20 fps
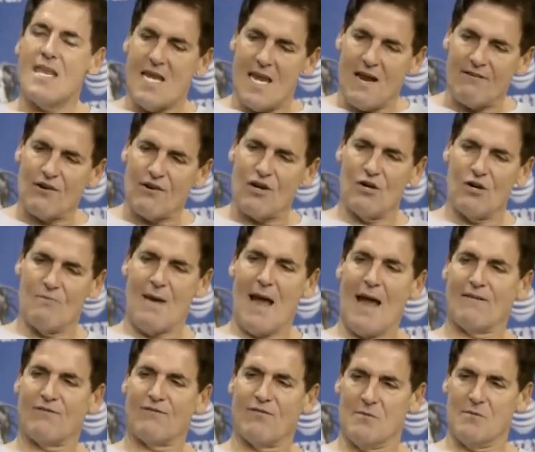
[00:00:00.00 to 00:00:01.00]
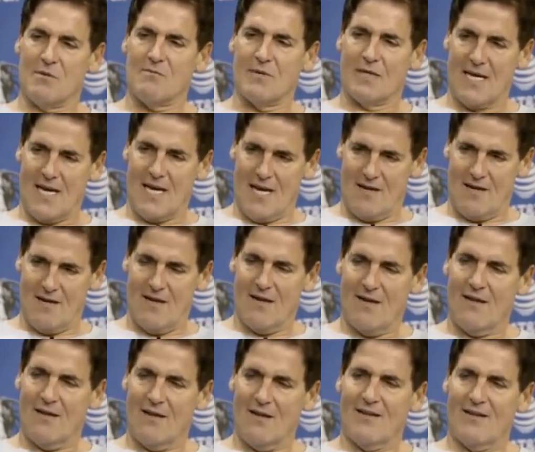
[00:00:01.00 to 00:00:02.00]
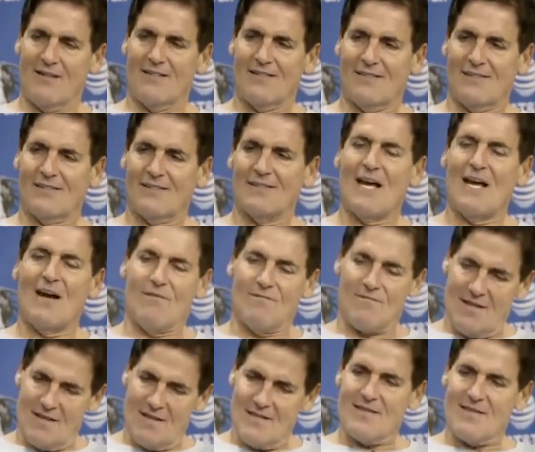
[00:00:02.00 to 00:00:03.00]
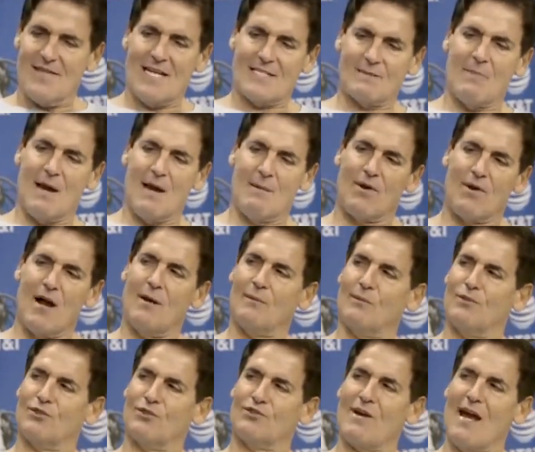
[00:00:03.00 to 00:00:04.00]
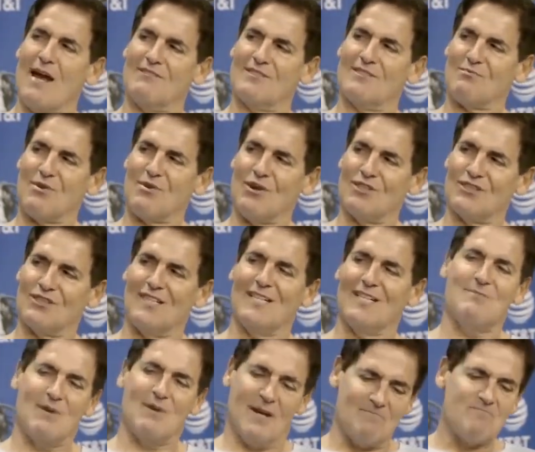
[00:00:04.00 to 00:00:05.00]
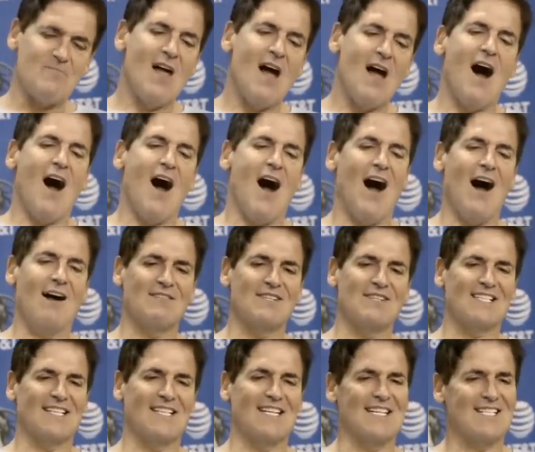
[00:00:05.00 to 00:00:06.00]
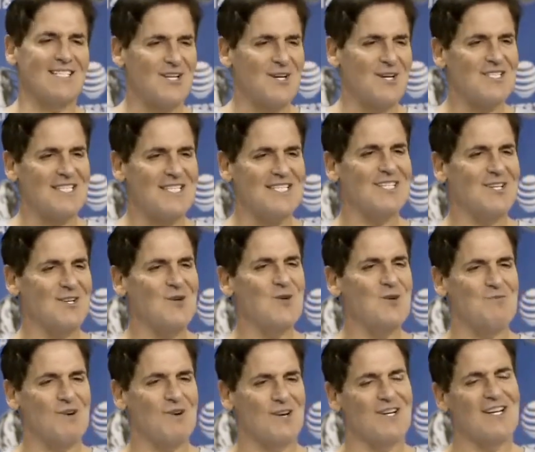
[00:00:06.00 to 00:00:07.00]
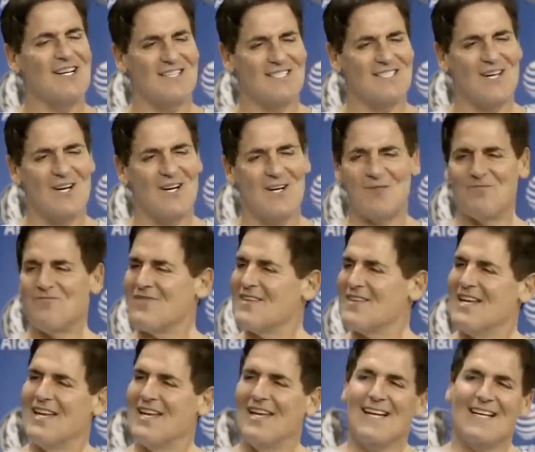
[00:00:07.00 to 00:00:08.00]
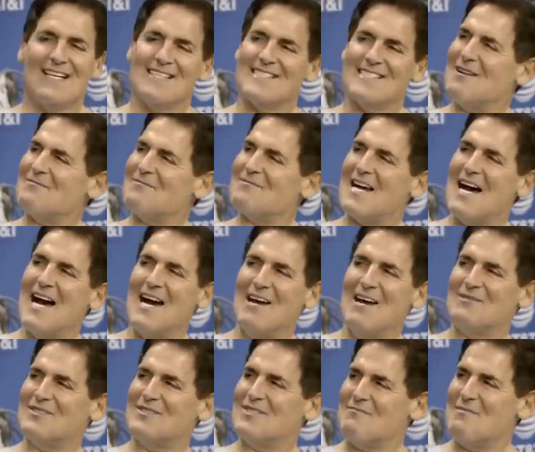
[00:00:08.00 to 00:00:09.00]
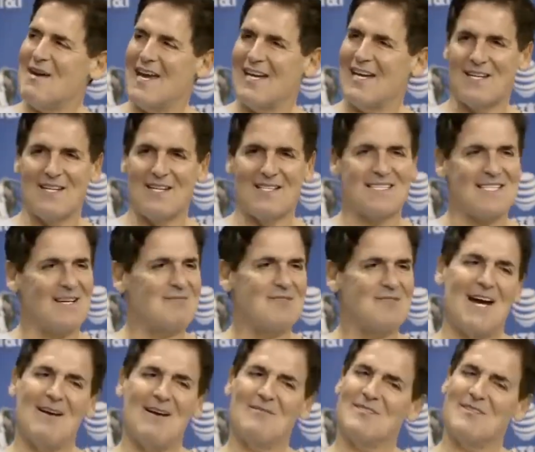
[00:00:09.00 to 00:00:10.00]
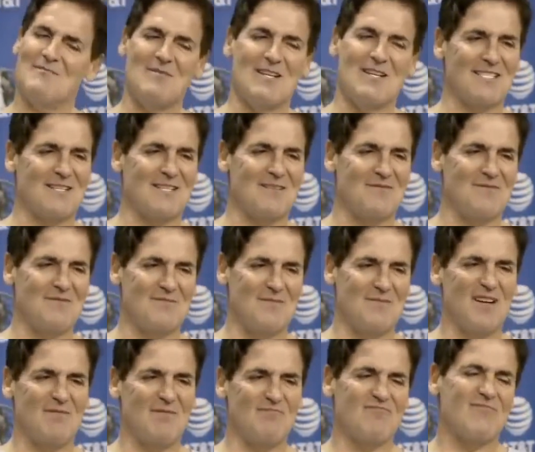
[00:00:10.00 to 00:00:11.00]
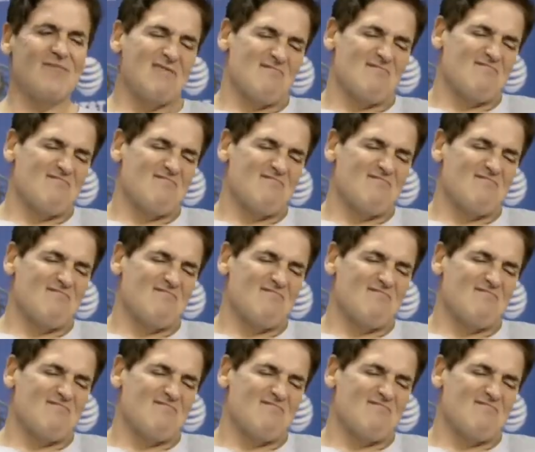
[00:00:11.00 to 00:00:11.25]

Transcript: Never heard back from him again. Now, that's my problem with Travis personally, but obviously it turned into Uber. And so sometimes you make it and sometimes you miss them. But